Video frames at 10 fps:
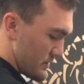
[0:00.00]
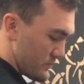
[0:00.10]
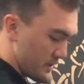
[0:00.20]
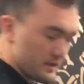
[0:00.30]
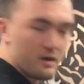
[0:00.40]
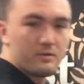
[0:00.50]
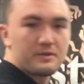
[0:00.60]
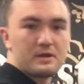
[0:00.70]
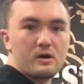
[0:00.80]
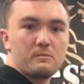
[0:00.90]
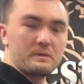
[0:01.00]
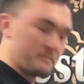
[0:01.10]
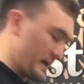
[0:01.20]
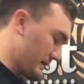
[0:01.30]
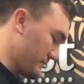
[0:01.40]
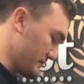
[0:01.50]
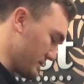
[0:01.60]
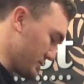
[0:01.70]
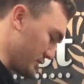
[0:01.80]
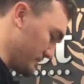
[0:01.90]
we know that the open pack
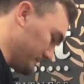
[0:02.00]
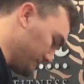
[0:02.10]
position